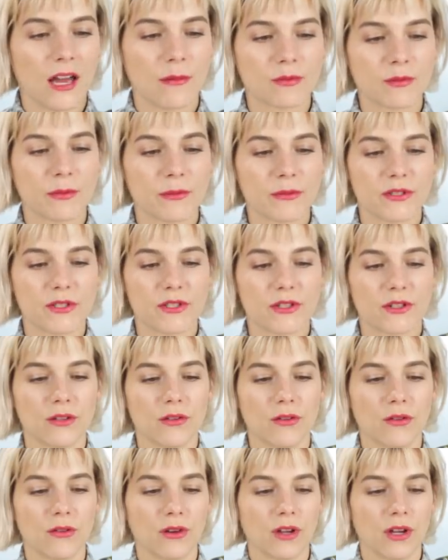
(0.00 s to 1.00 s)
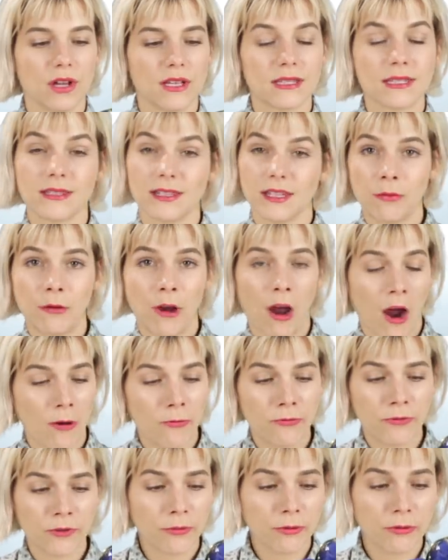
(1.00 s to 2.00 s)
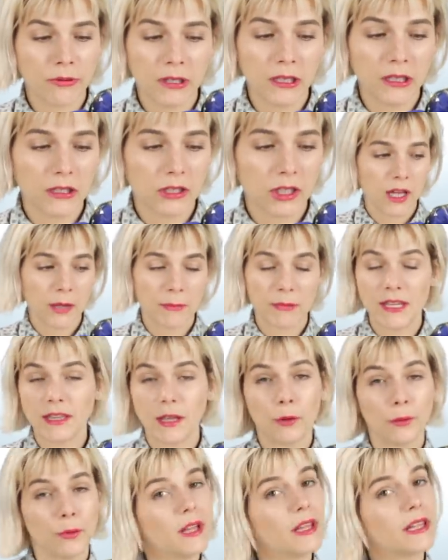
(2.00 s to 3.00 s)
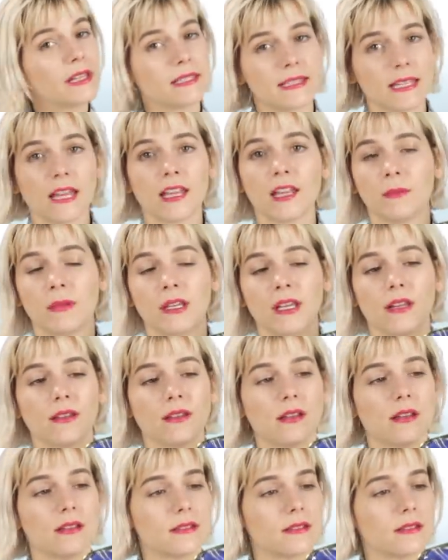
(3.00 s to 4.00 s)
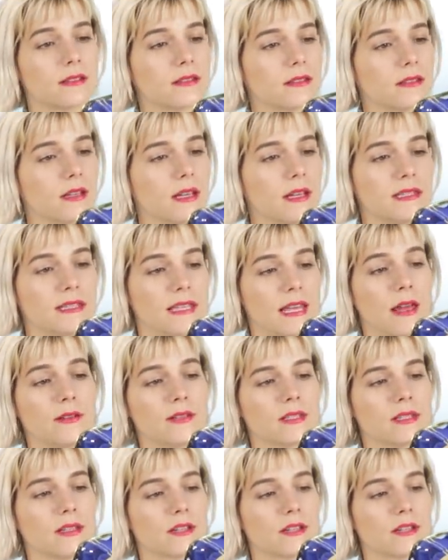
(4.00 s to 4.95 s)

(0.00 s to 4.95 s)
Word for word: I'm supposed to sleep comfortably. I mean, they're really selling me on this. It sounds